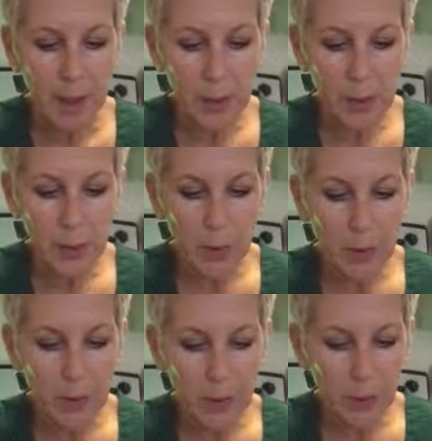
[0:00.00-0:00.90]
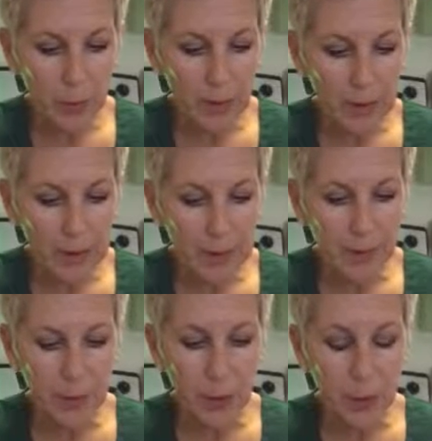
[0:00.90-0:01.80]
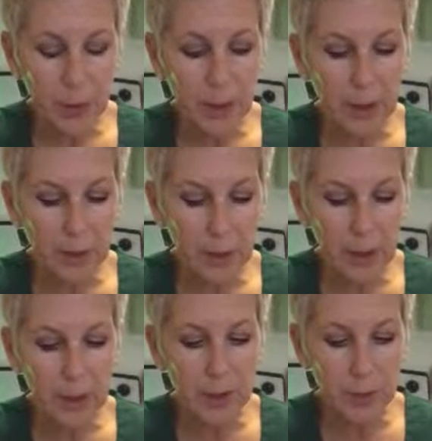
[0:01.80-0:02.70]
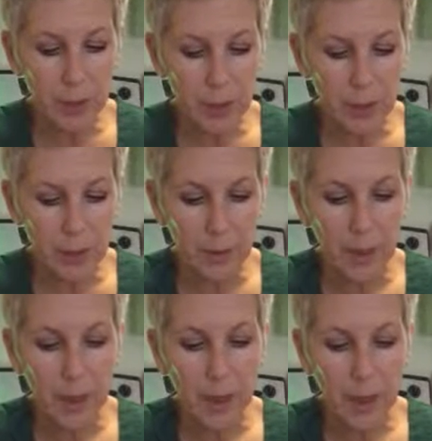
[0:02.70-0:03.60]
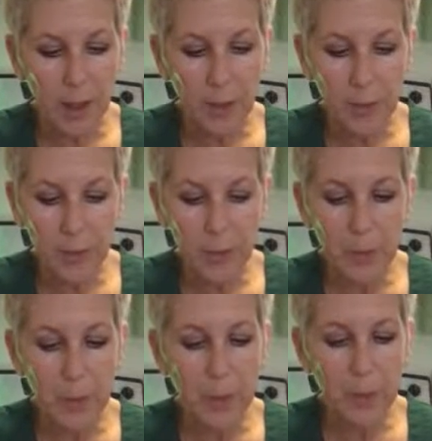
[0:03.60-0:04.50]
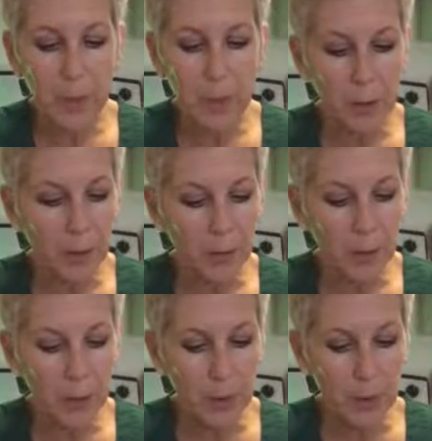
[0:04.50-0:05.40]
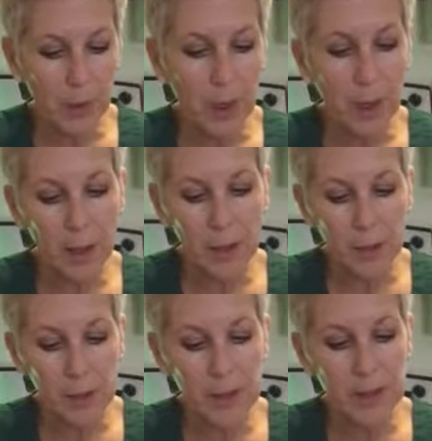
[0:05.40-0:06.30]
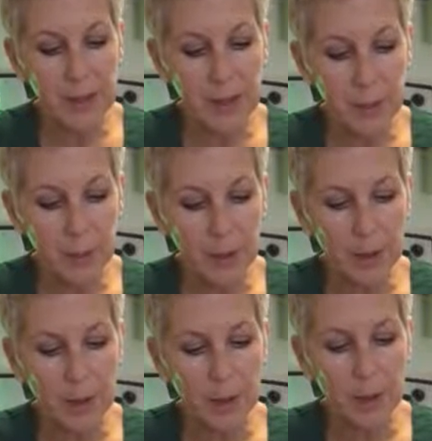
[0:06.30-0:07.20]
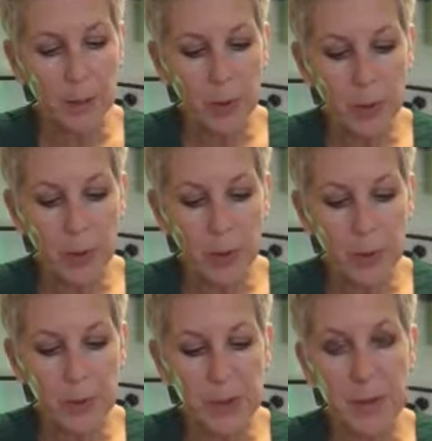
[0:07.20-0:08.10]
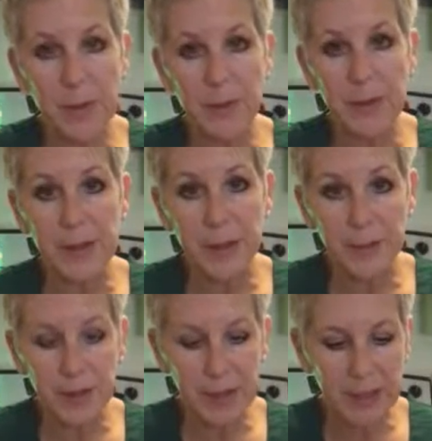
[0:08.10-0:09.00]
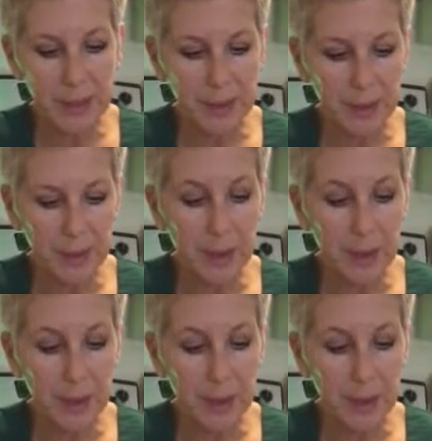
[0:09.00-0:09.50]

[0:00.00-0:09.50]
It was one of the ingredients of the holy anointing oil. I have perfumed my bed with myrrh, aloes, and cinnamon. Proverbs 7:17.